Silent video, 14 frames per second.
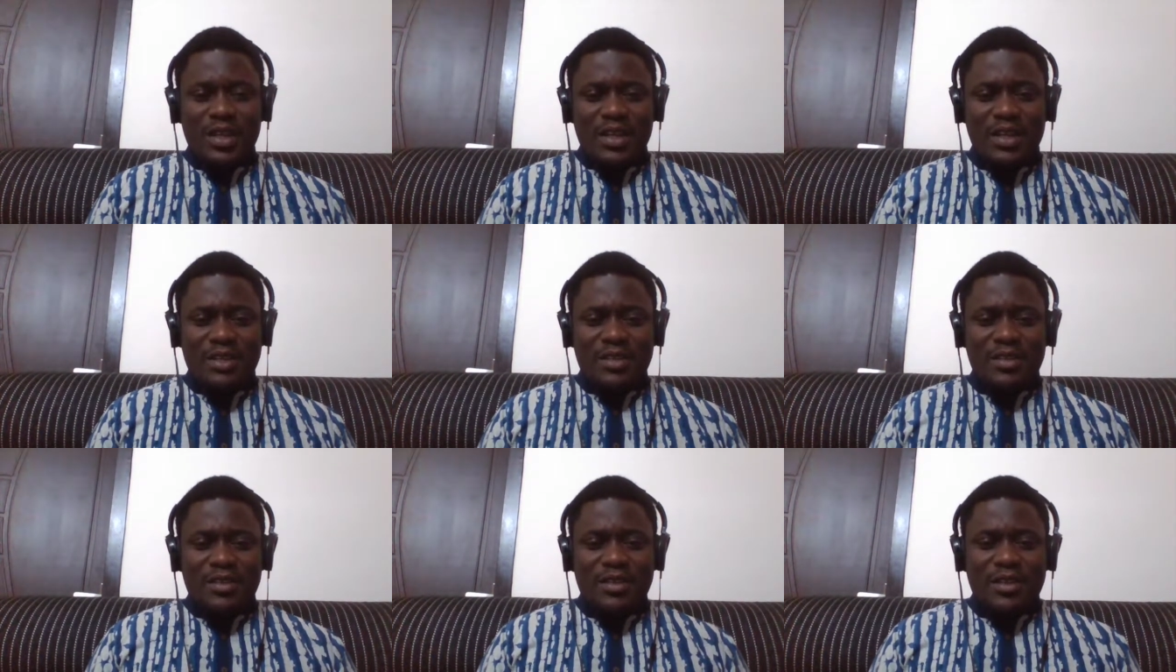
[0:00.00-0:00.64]

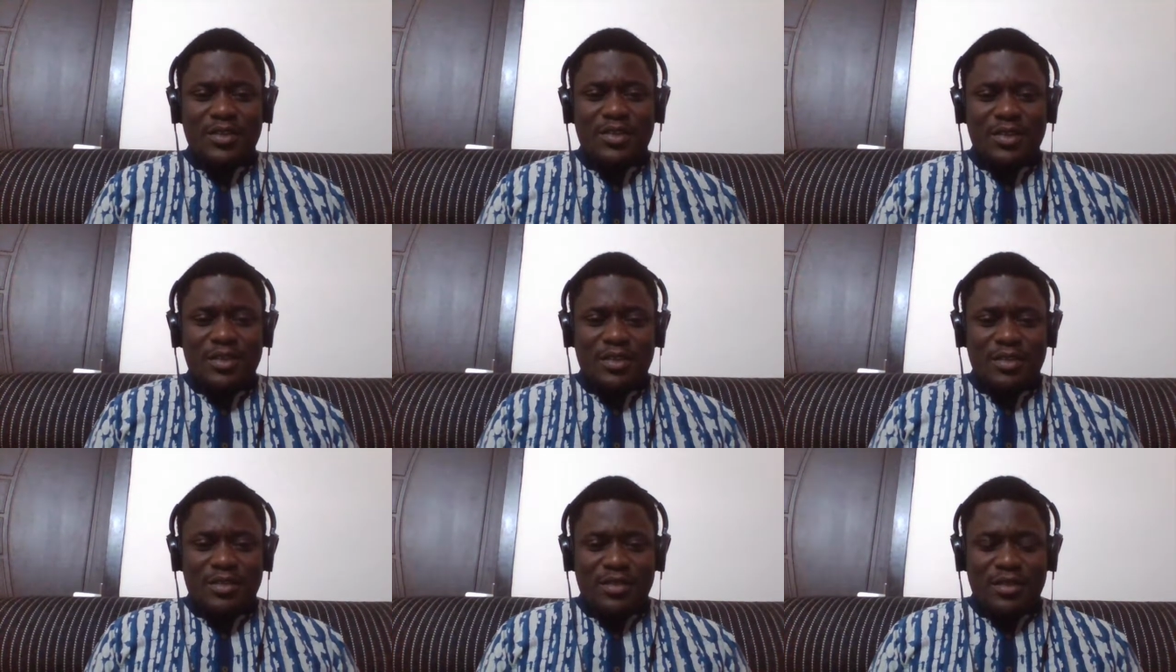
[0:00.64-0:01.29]
It, it's,
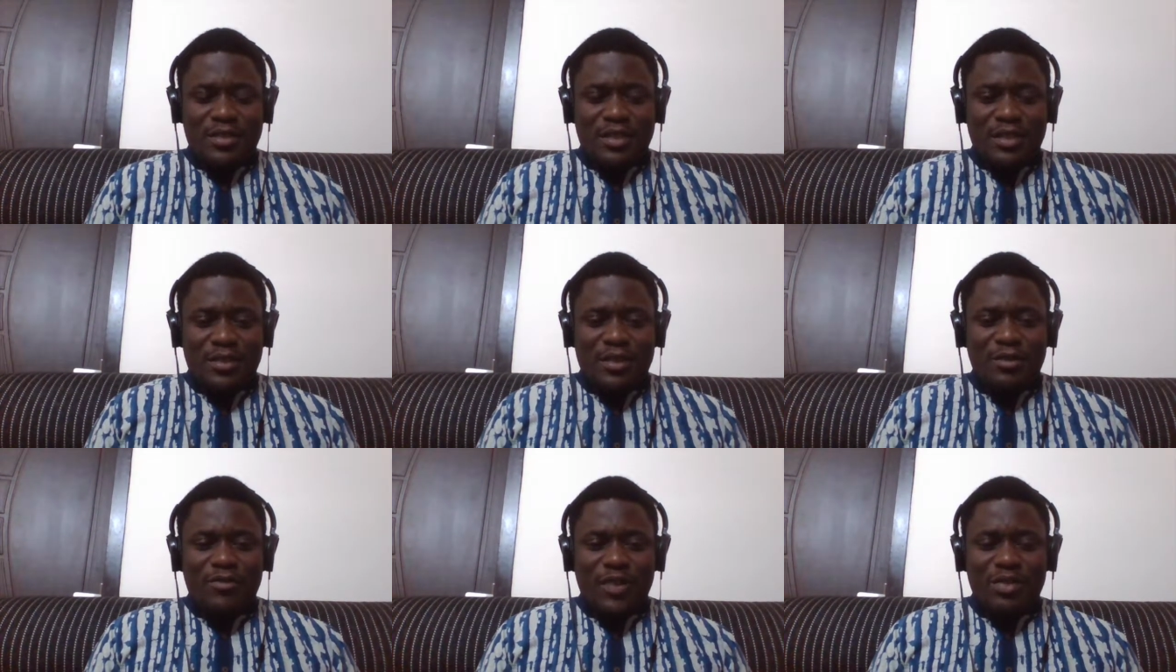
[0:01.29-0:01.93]

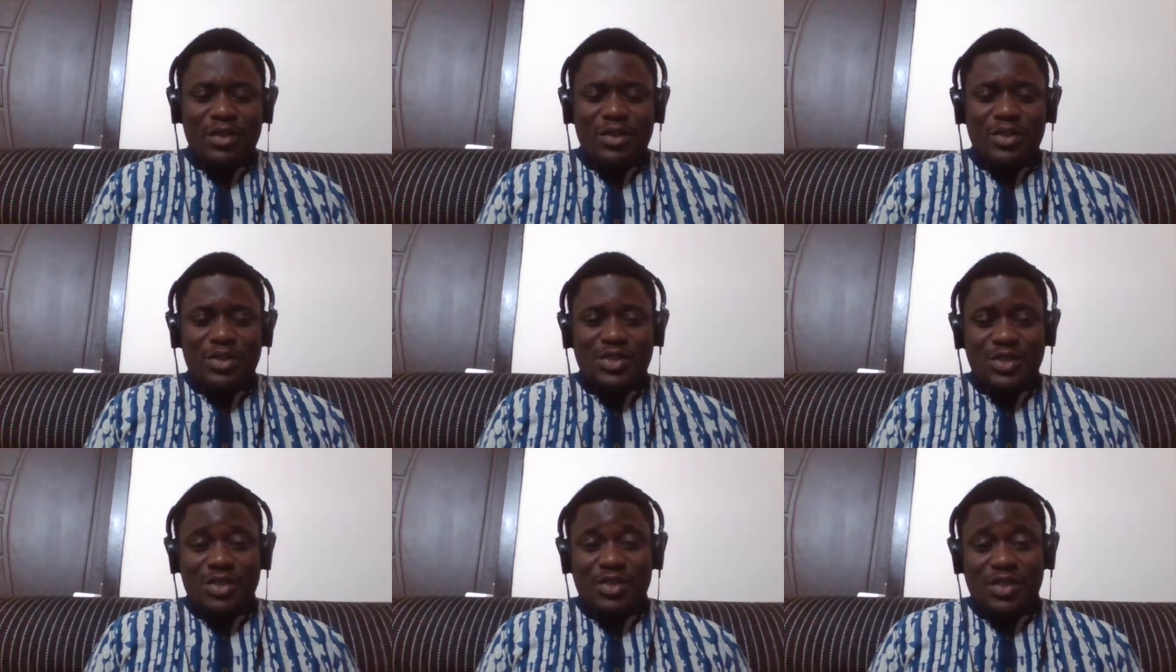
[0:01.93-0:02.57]
the very
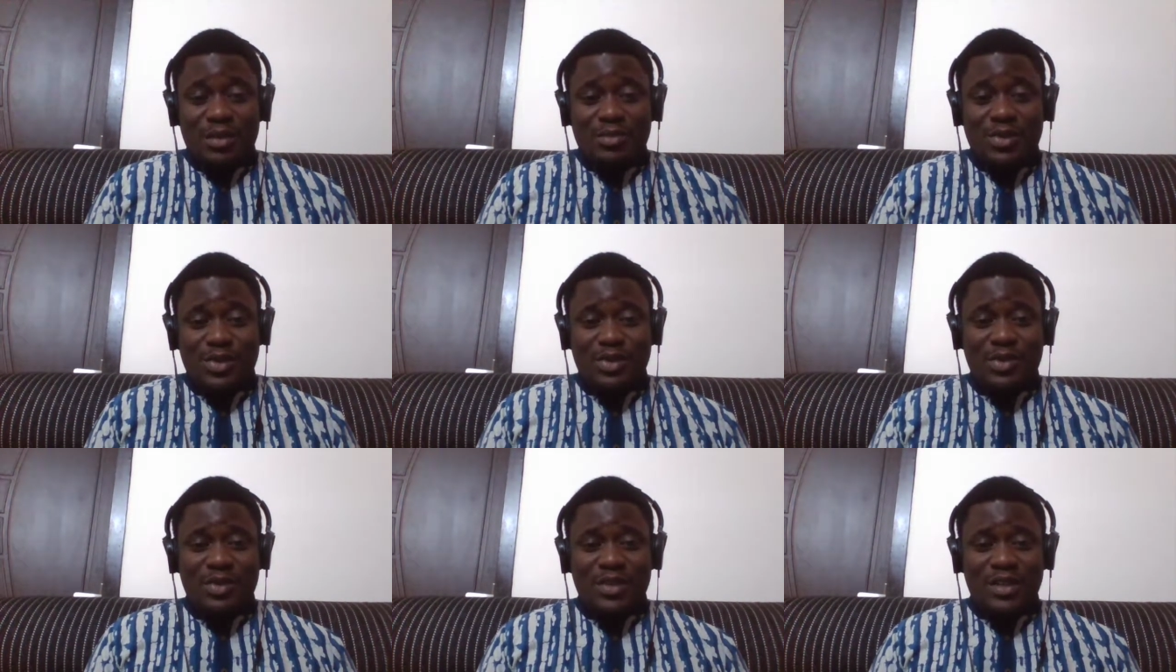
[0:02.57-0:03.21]
notion seems
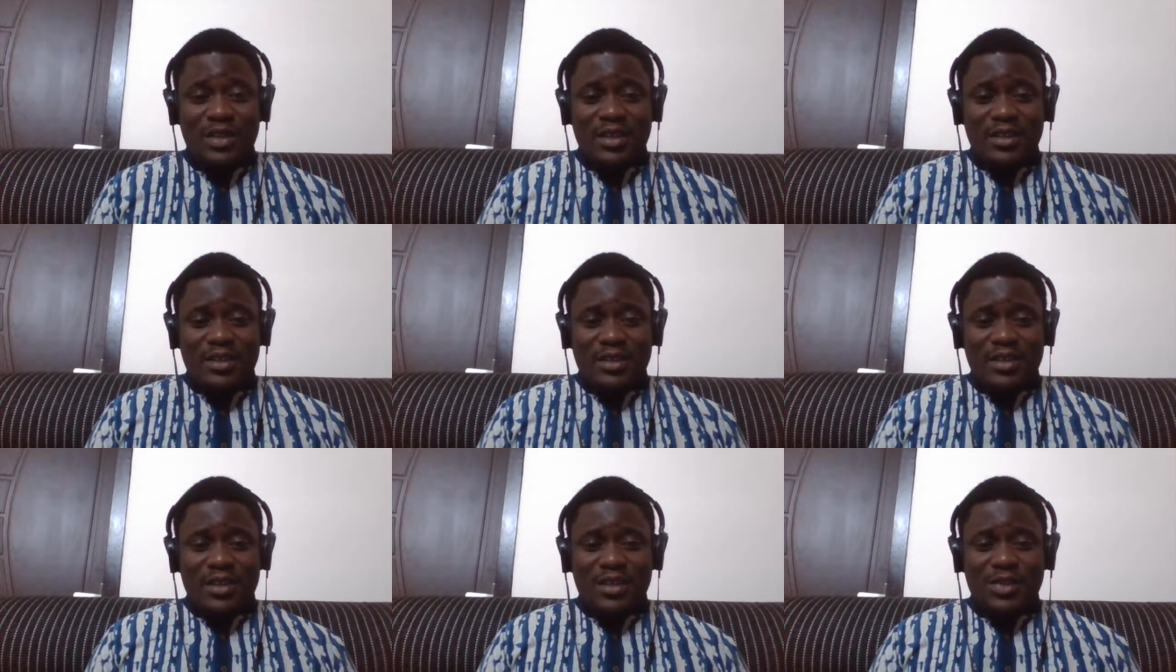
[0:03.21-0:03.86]
to
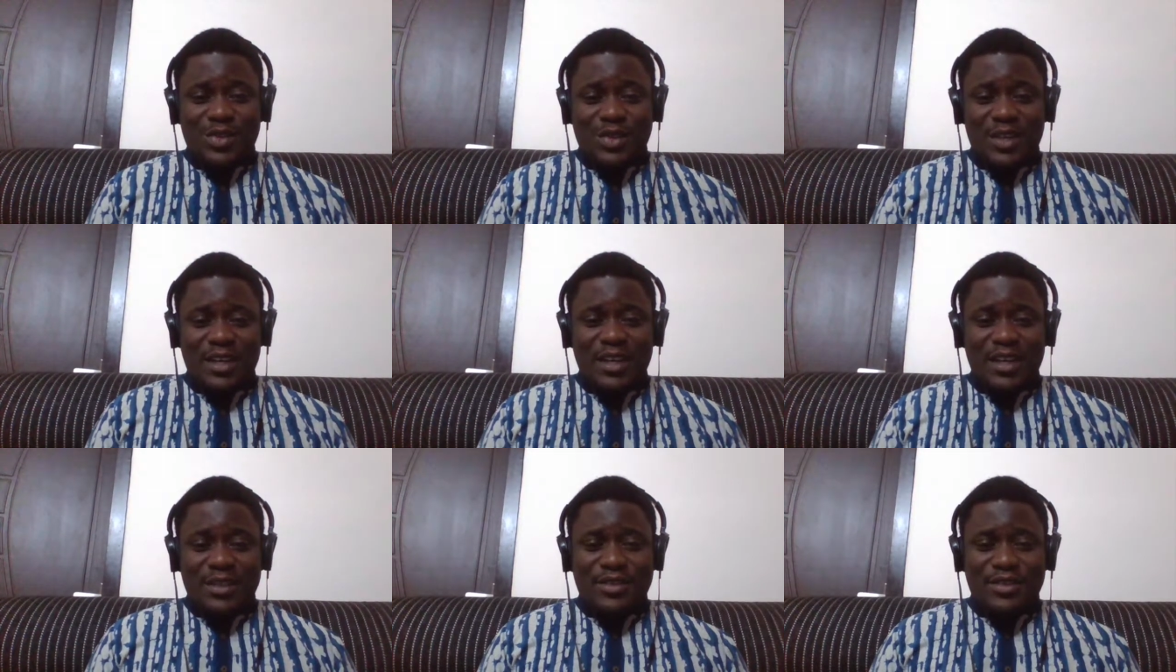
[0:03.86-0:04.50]

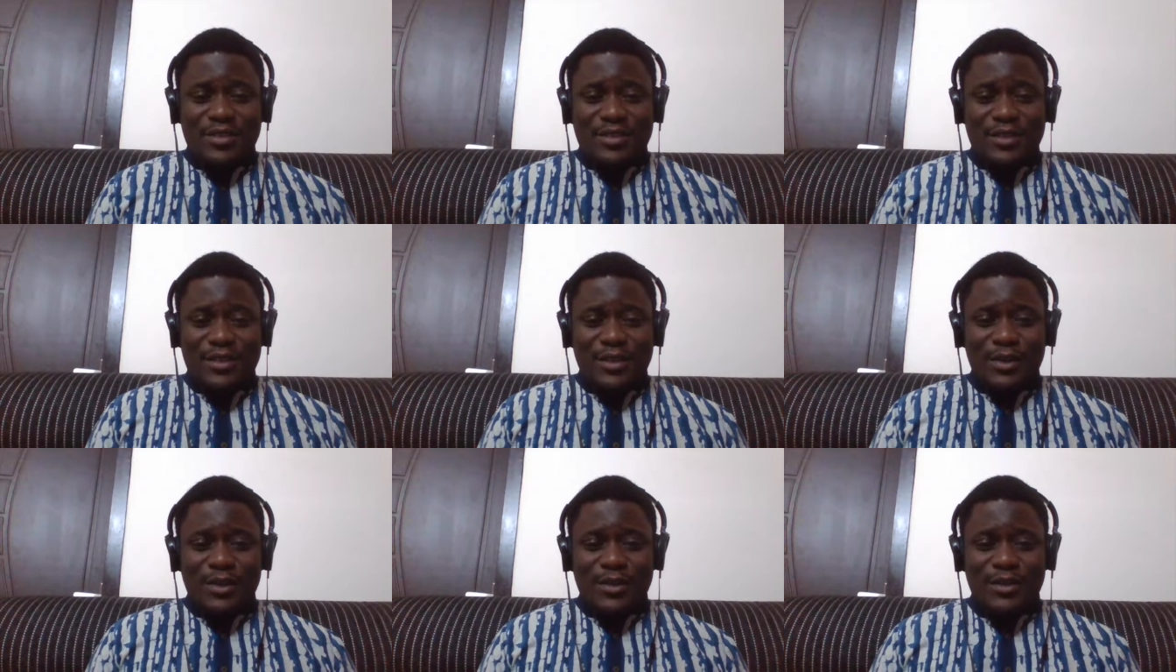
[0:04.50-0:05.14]
instigate, you
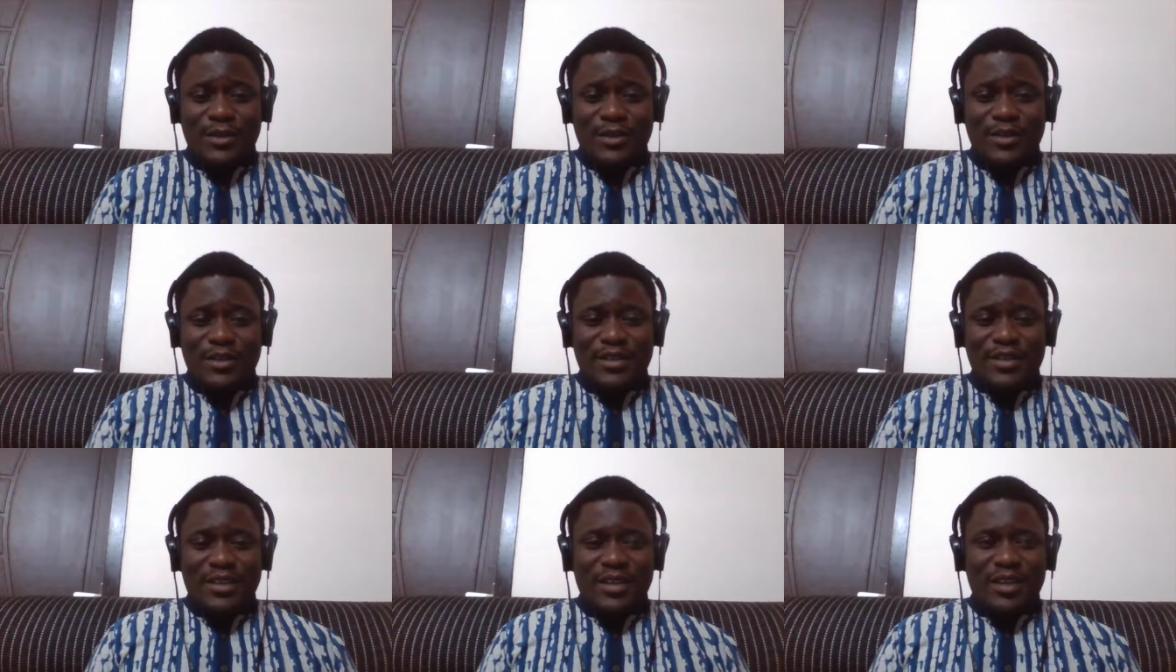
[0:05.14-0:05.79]
know,
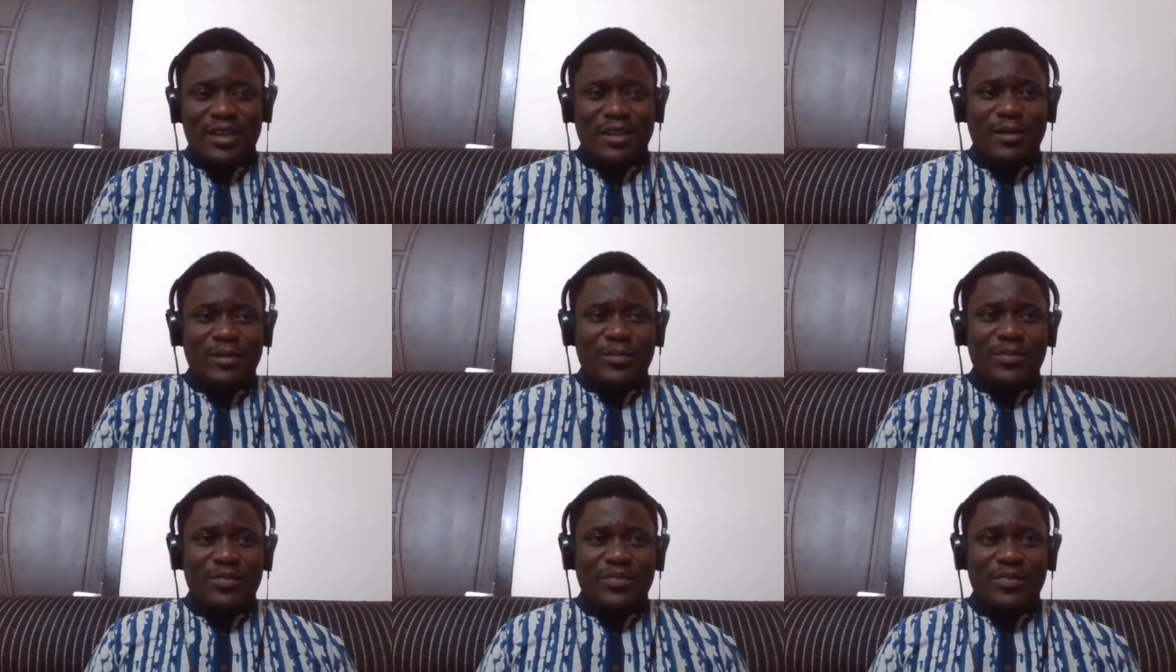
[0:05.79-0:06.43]

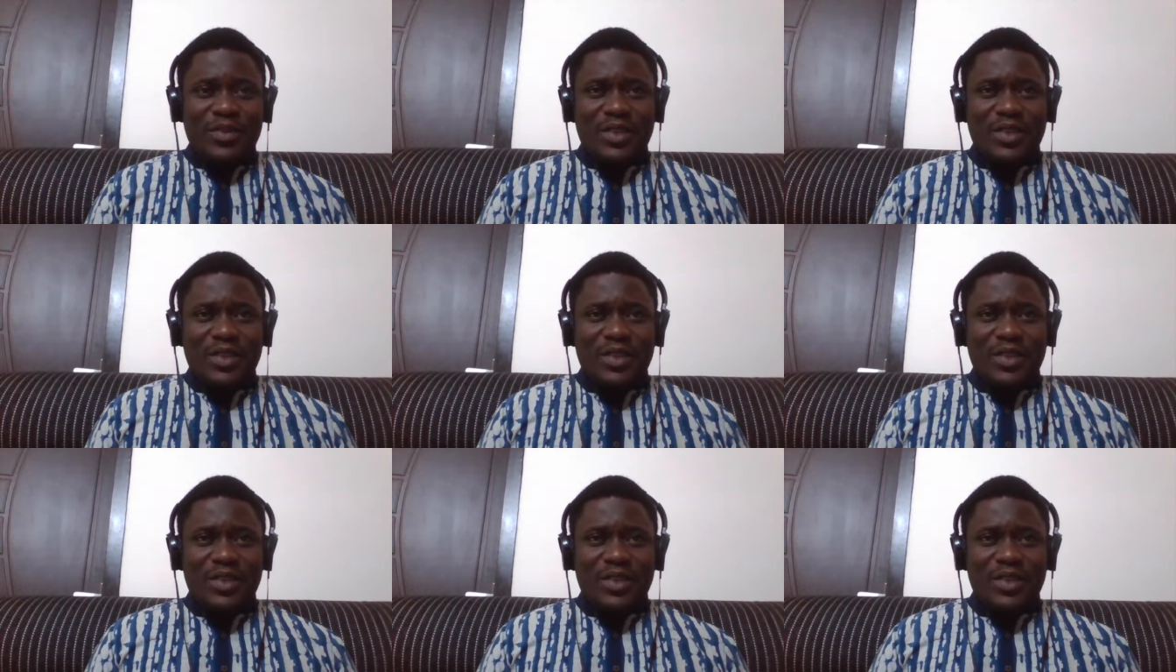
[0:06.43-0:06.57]
um,